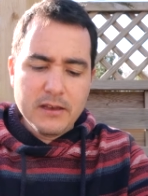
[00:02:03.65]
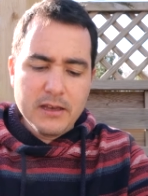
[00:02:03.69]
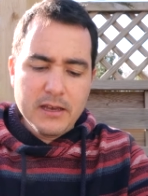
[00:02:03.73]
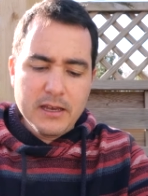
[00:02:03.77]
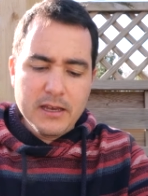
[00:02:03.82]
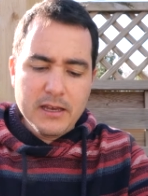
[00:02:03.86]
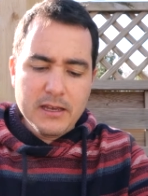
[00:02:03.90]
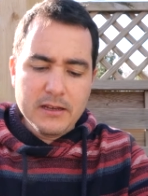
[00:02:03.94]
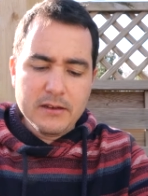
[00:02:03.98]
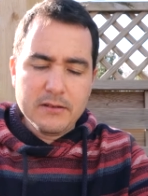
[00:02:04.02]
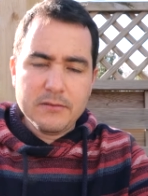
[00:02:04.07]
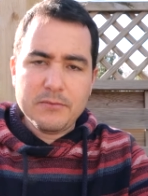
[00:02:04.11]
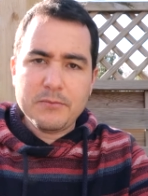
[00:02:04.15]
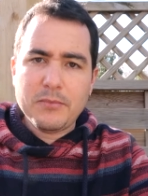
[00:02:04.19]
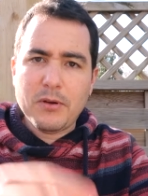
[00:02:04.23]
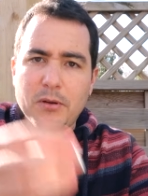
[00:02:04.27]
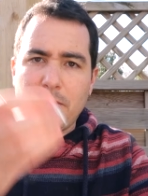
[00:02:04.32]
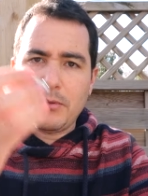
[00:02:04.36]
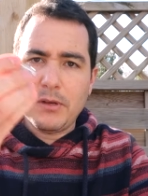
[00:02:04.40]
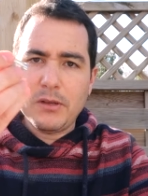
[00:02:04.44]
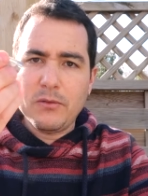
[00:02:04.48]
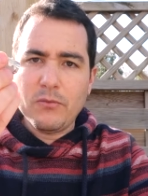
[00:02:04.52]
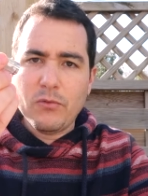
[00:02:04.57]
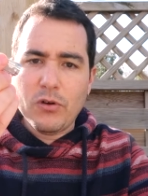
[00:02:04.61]
and
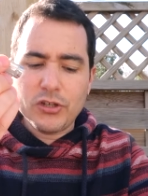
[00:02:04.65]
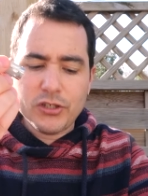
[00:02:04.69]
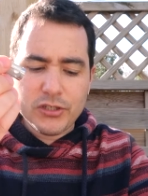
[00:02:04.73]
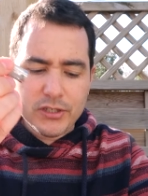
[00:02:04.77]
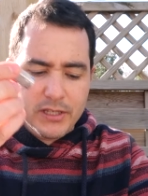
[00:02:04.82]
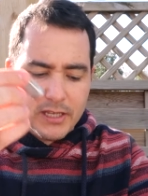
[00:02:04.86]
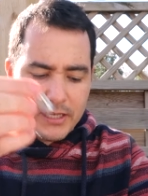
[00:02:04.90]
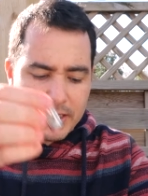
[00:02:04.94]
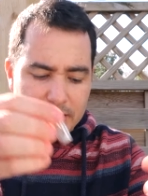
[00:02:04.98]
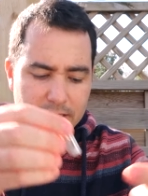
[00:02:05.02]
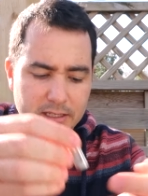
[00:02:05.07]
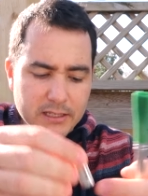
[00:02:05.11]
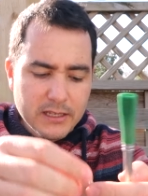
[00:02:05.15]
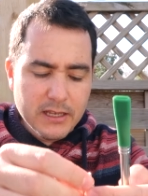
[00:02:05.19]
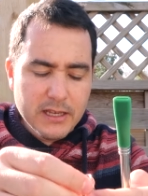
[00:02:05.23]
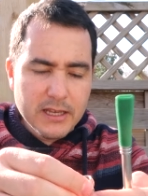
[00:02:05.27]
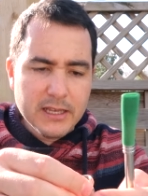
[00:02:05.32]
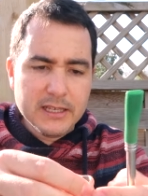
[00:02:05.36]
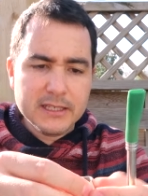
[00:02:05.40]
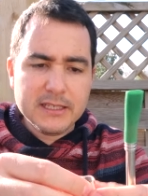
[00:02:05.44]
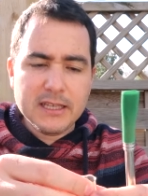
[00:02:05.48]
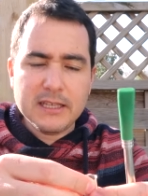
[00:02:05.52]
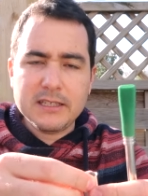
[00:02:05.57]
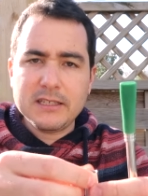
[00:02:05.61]
probably wash this
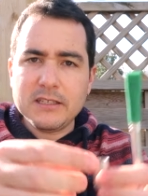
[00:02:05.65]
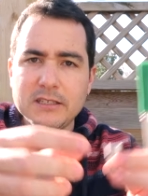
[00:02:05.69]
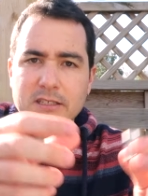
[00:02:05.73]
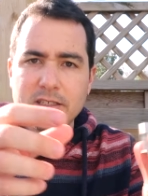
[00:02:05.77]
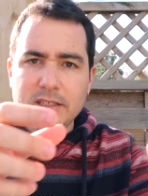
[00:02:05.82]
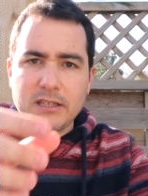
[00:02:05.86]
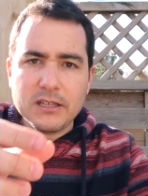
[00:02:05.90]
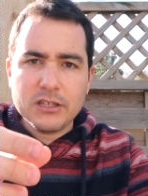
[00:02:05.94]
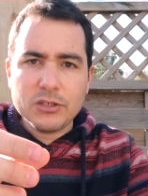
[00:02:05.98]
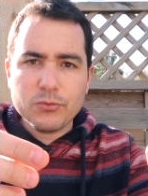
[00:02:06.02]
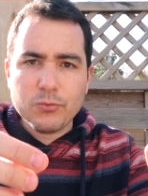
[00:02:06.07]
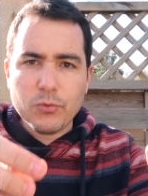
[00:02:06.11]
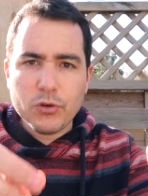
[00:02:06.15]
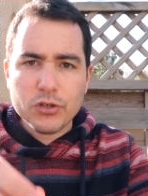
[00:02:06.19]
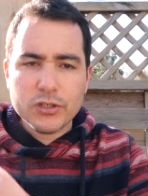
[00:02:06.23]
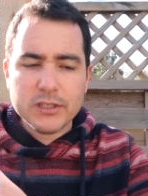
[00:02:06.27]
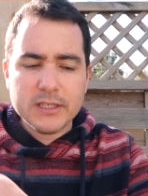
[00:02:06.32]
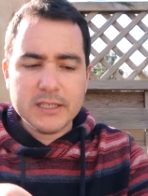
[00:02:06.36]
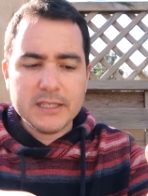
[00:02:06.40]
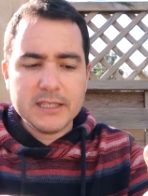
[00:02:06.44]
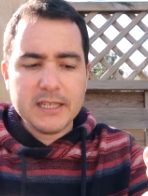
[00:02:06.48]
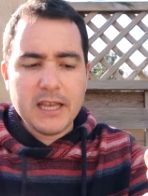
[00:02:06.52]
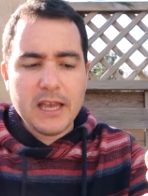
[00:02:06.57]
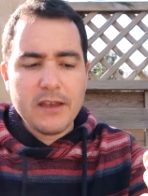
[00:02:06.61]
it says it's
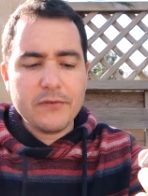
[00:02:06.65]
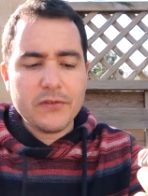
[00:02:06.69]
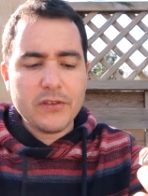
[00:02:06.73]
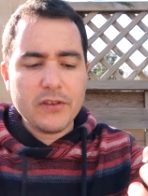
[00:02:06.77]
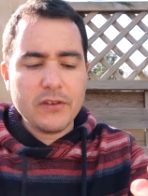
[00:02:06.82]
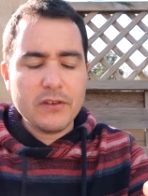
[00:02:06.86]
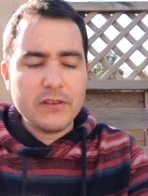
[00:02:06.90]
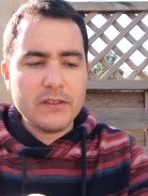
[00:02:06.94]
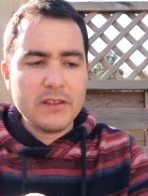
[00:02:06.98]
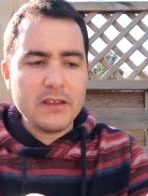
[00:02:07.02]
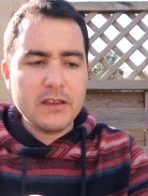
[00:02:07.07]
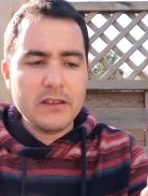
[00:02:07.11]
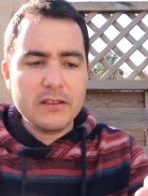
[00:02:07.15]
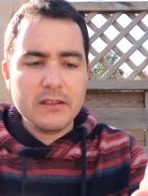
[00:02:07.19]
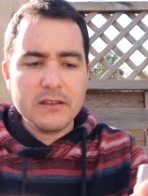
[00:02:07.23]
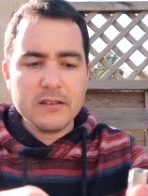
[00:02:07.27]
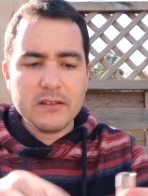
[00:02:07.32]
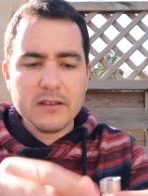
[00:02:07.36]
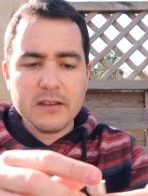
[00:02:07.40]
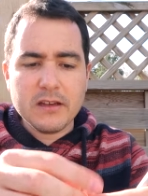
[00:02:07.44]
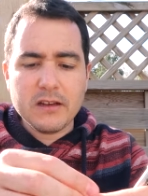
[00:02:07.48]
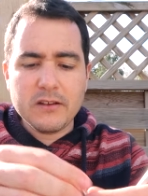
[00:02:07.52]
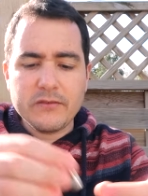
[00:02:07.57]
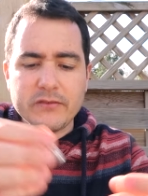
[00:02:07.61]
dishwasher safe so it's easy
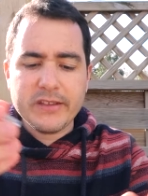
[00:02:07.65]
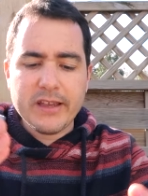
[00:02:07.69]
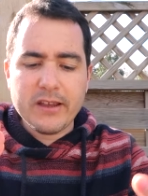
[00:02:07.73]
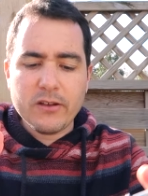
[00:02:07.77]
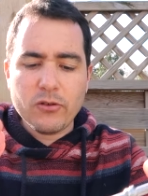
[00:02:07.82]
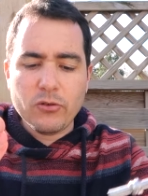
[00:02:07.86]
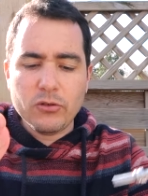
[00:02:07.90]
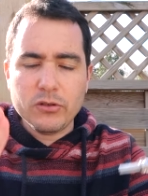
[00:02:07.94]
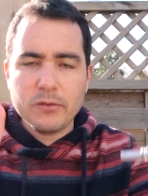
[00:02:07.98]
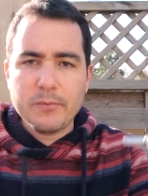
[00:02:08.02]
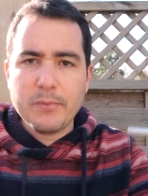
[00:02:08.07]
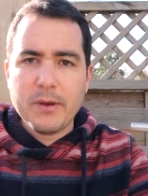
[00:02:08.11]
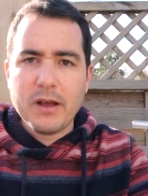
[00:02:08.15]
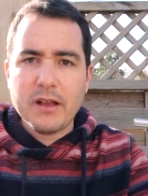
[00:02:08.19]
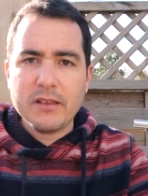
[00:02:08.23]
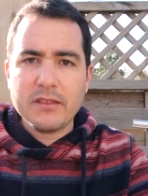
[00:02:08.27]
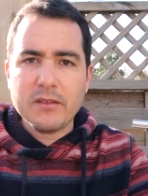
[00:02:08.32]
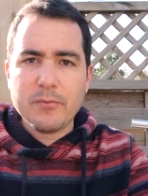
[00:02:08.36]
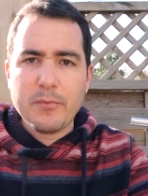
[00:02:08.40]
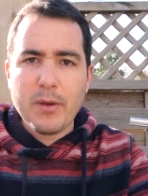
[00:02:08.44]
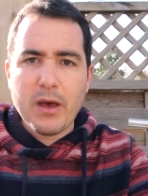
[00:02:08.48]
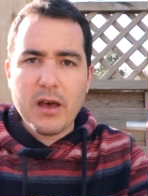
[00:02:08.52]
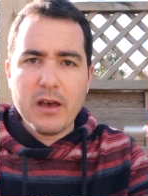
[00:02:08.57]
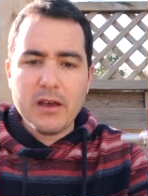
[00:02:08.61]
to kind of take all the
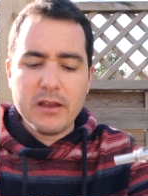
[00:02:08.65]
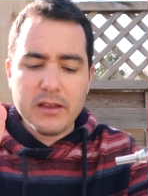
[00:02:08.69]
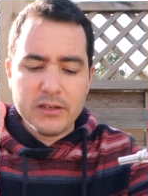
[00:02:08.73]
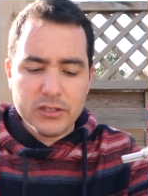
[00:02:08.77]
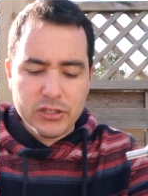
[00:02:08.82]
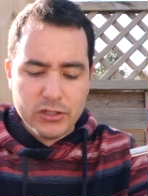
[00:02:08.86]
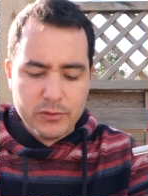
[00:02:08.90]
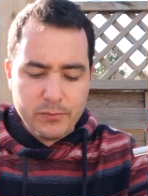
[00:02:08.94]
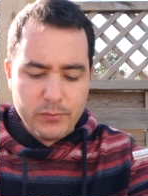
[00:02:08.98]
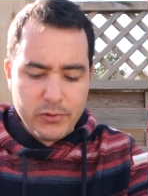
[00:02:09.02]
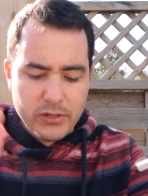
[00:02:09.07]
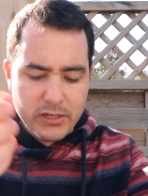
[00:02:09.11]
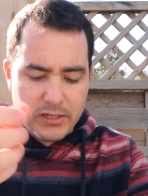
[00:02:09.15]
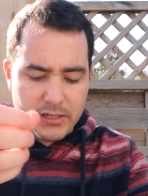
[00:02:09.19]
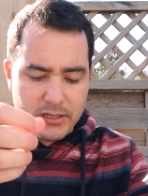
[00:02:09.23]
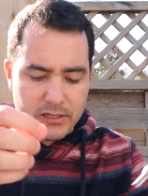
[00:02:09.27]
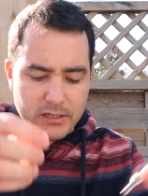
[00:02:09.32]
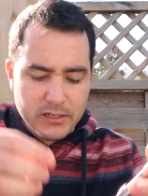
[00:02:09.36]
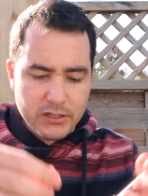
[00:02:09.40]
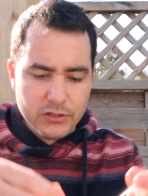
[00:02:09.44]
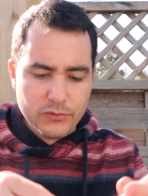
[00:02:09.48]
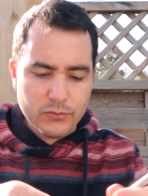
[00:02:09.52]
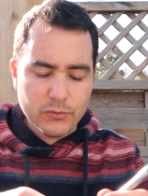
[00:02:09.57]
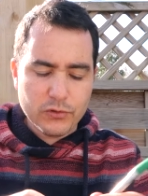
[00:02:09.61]
parts apart and just put it in
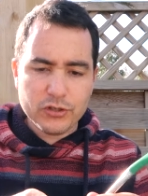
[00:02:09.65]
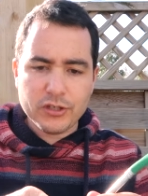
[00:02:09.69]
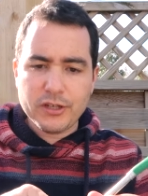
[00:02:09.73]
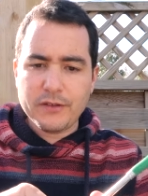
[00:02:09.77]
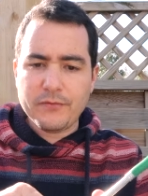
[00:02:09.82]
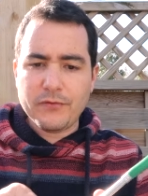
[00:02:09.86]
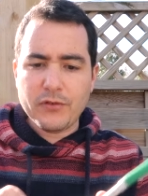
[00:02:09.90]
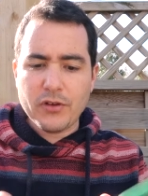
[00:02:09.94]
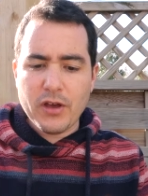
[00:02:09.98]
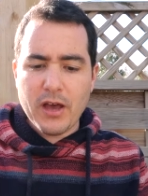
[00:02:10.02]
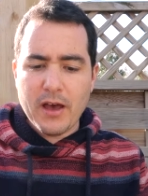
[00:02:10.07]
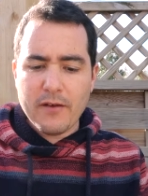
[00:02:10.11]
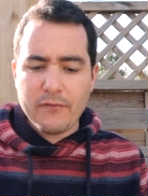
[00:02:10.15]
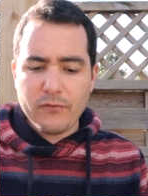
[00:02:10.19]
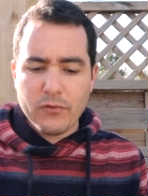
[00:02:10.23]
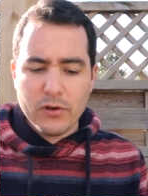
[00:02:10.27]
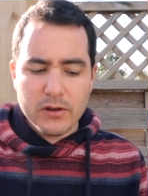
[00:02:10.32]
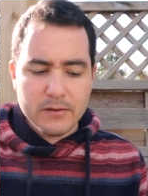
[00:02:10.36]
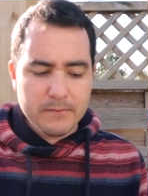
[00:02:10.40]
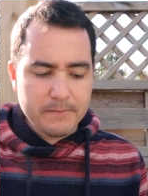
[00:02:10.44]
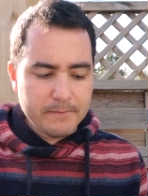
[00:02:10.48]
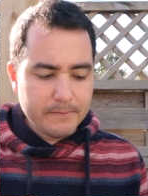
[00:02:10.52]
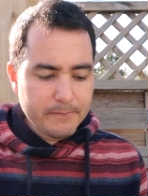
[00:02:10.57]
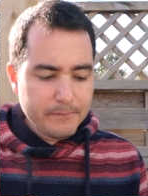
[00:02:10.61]
the dishwasher if you have
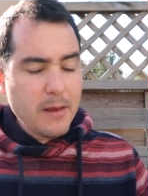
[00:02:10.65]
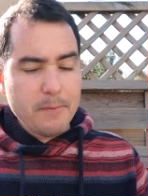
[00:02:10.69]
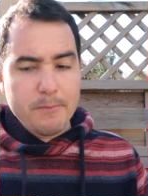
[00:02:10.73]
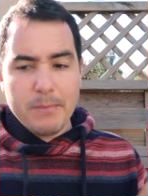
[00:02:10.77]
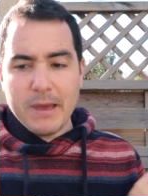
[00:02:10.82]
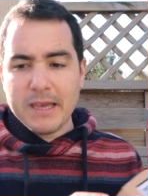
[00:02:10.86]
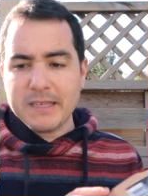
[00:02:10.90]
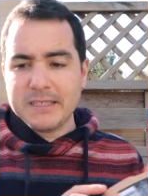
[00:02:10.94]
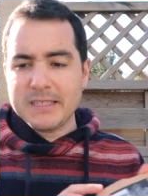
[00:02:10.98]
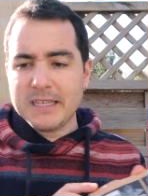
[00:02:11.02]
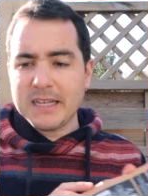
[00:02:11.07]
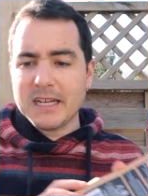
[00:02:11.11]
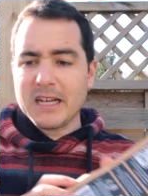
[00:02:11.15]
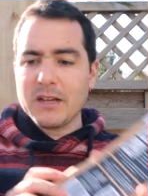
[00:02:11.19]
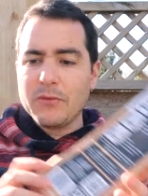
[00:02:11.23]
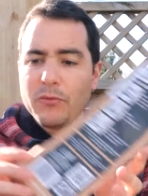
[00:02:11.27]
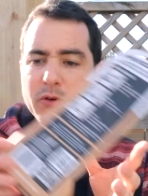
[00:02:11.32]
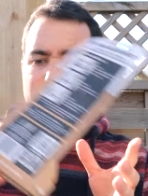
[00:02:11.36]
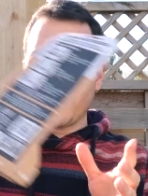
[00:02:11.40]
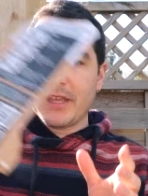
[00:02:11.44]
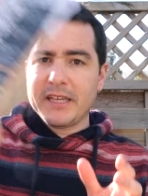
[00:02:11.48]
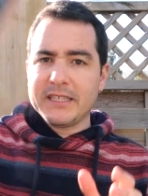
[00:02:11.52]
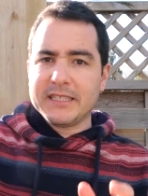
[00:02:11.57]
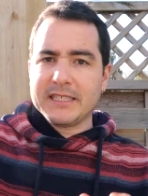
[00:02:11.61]
one basically
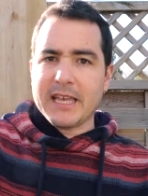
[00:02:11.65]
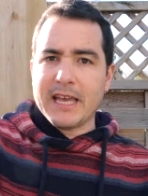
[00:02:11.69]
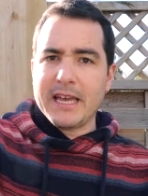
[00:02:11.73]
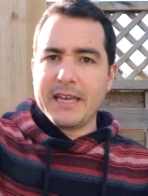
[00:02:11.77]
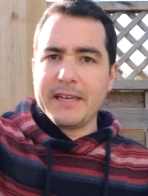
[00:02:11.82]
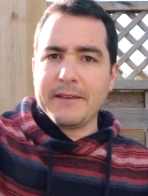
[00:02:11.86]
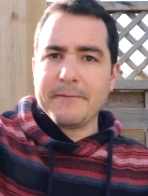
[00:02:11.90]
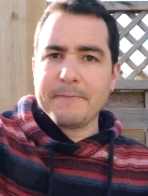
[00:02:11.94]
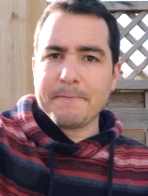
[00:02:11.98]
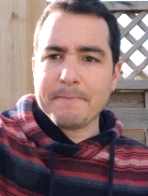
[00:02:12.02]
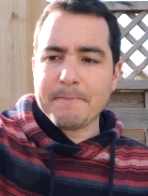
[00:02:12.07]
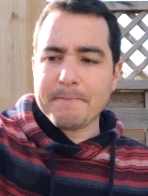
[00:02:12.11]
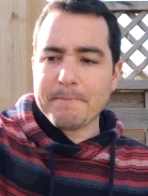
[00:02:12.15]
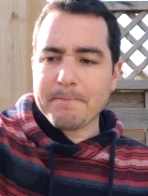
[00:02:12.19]
what they say